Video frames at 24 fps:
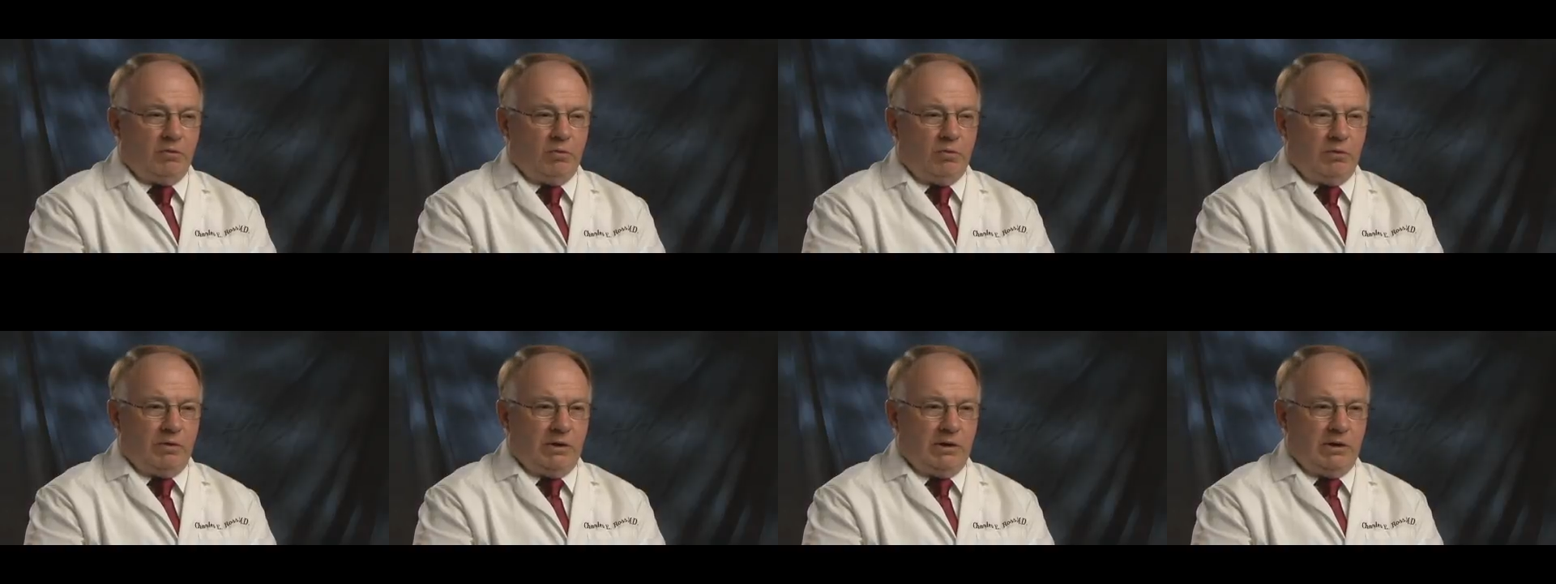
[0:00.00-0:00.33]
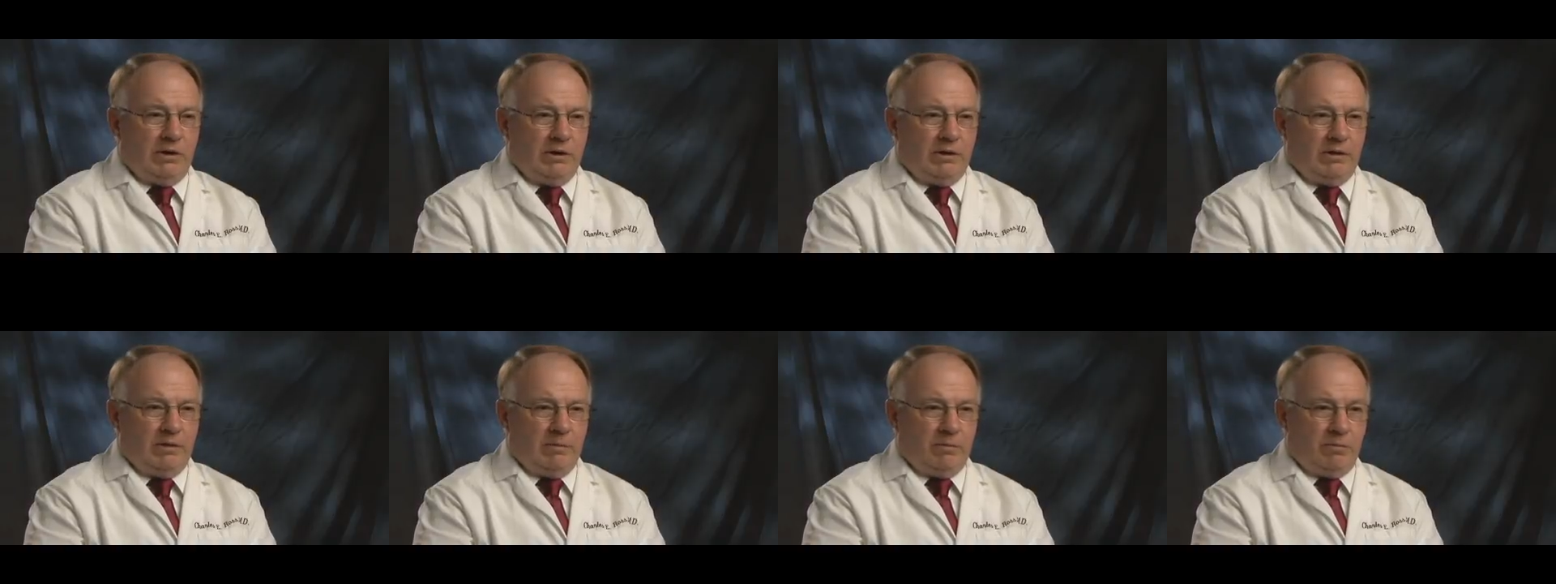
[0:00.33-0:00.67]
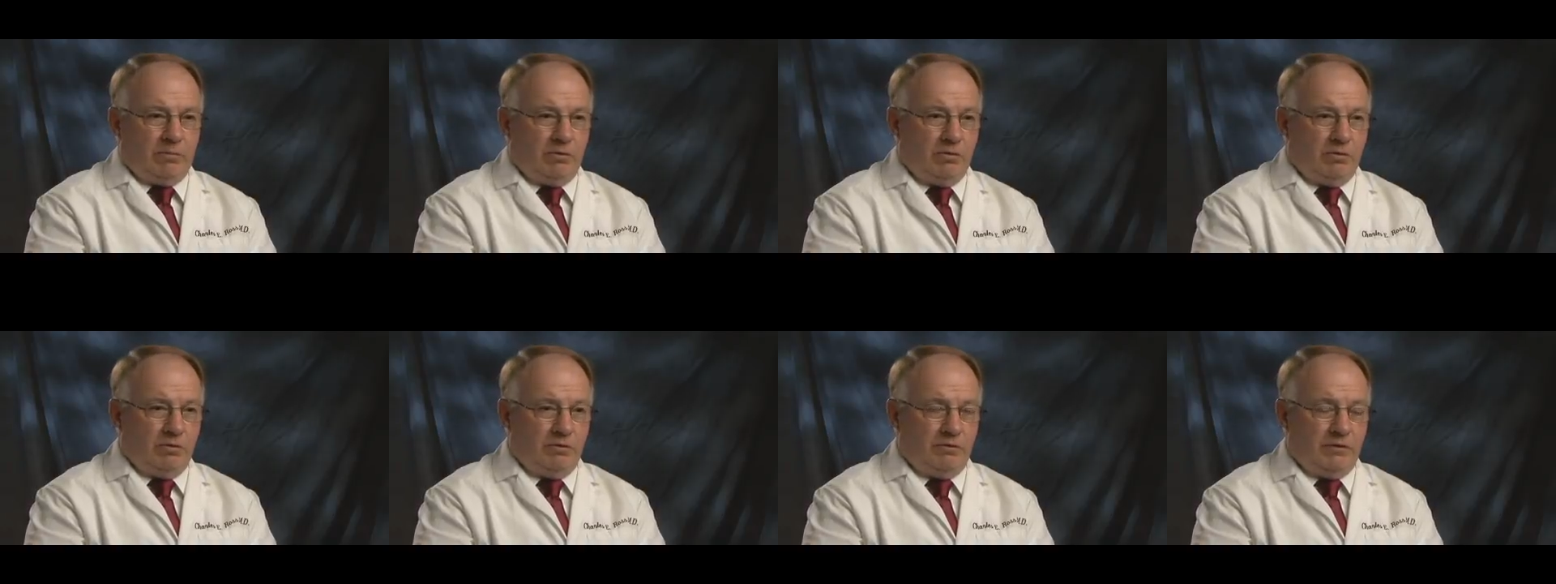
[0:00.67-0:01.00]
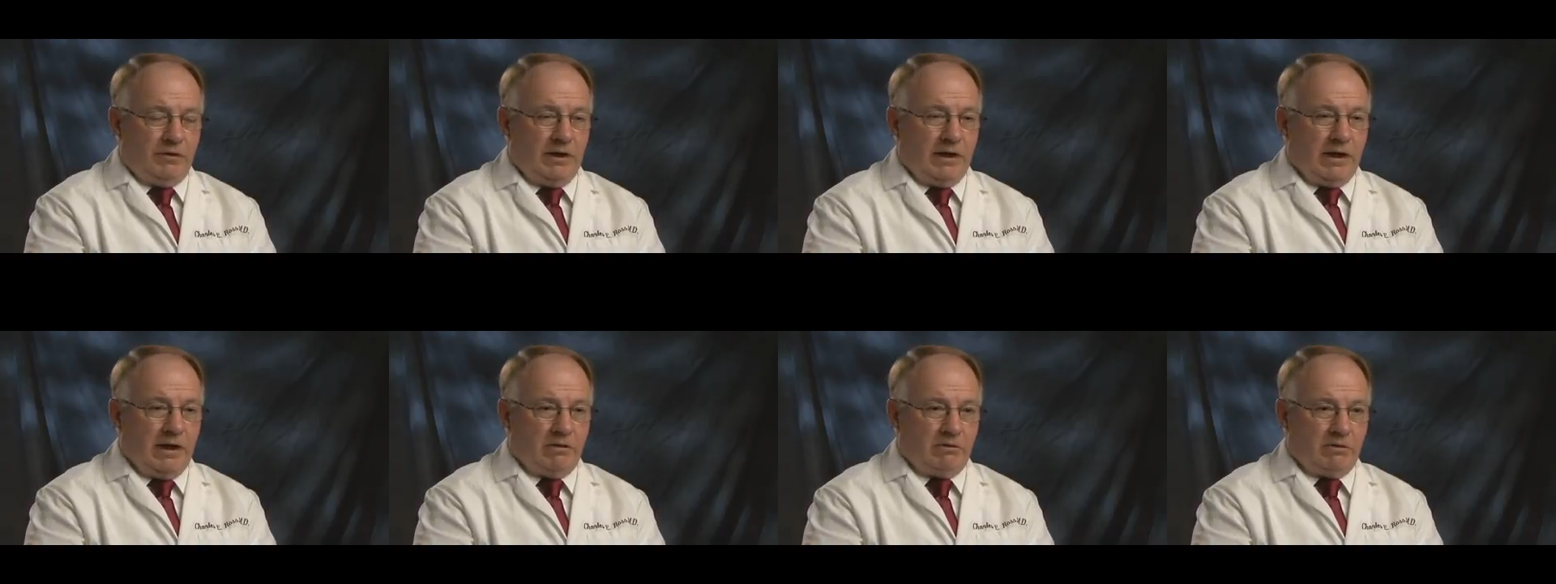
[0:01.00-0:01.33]
we improved
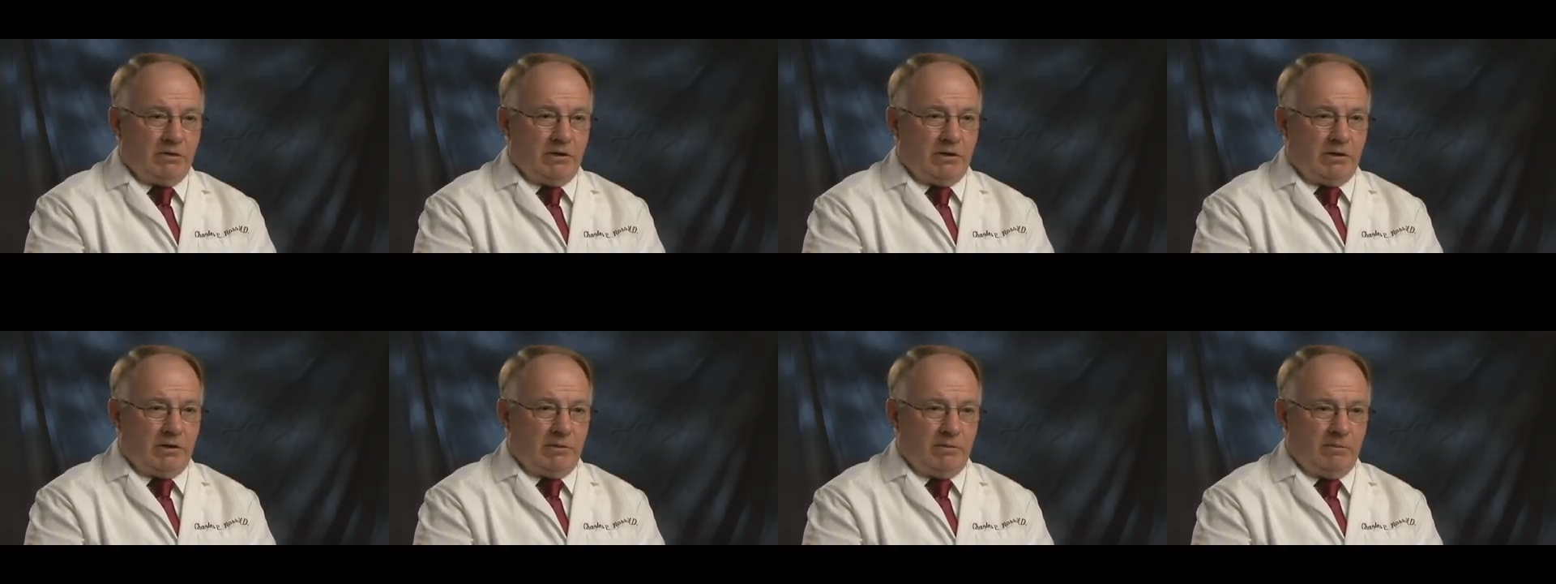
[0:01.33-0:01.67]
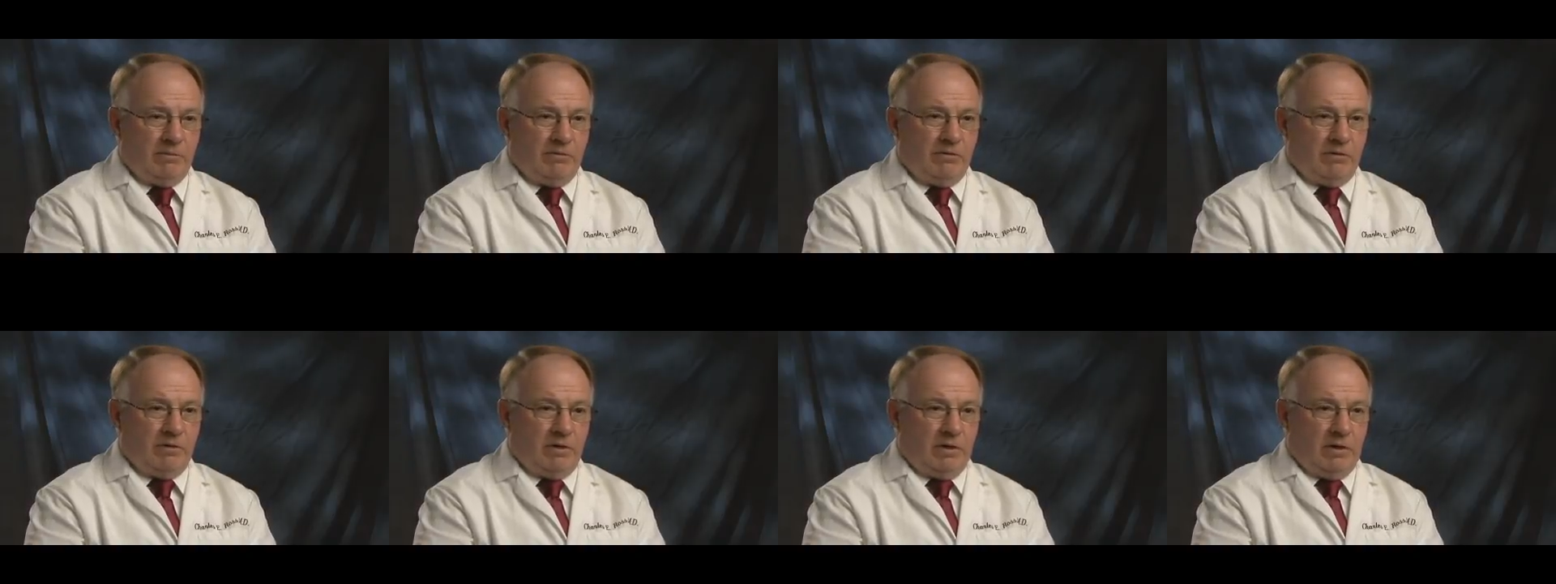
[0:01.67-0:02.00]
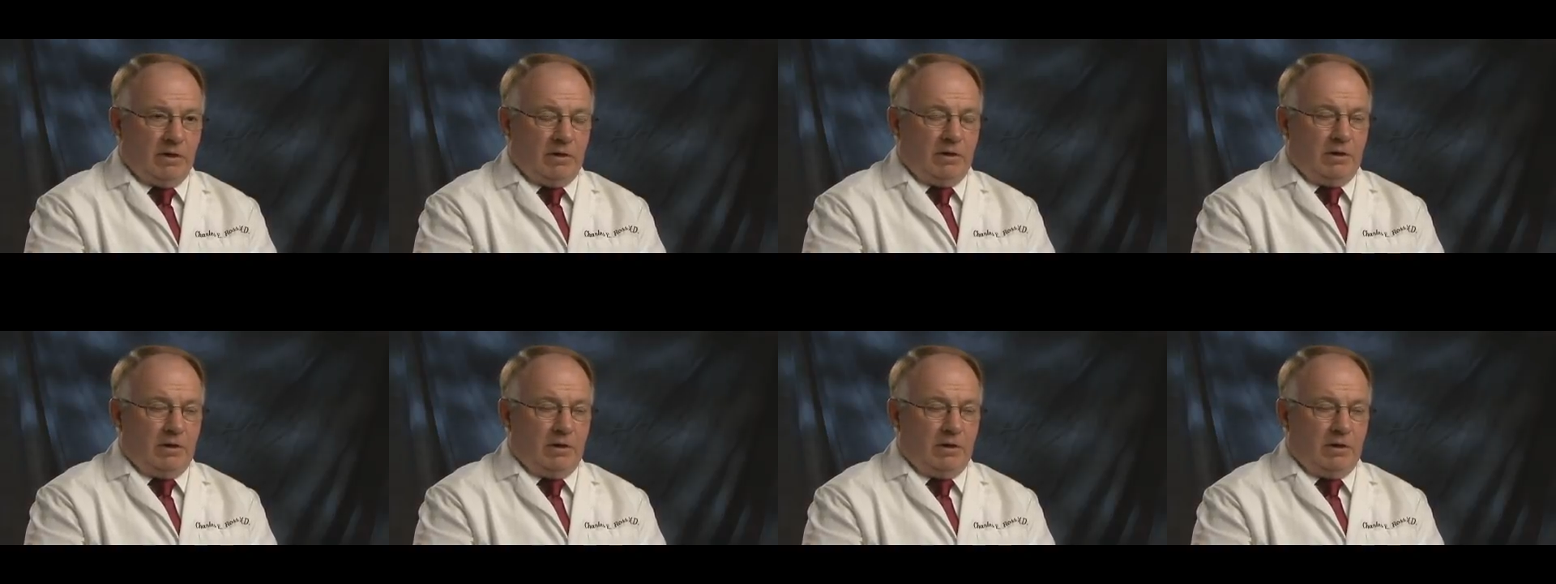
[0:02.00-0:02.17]
the outcomes,